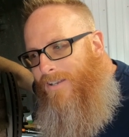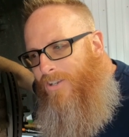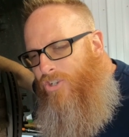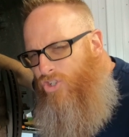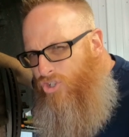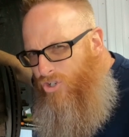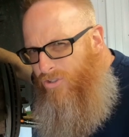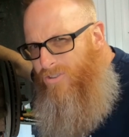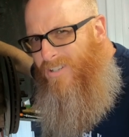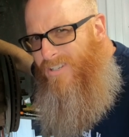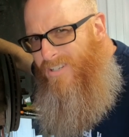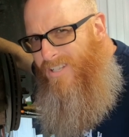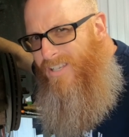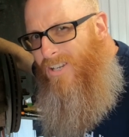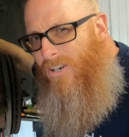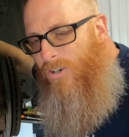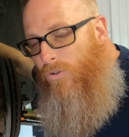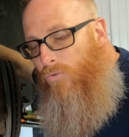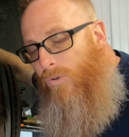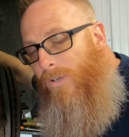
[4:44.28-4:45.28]
should the
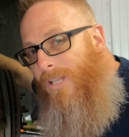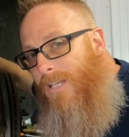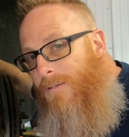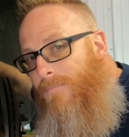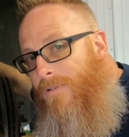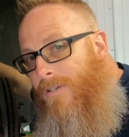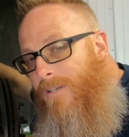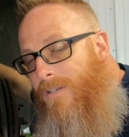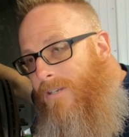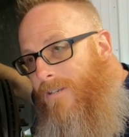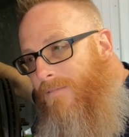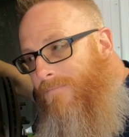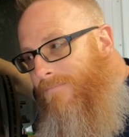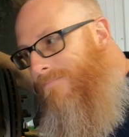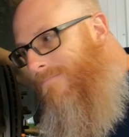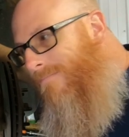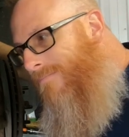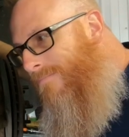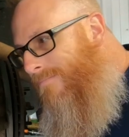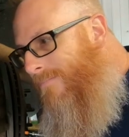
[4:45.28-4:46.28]
dealer really be,
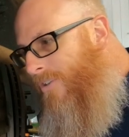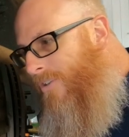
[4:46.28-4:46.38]
you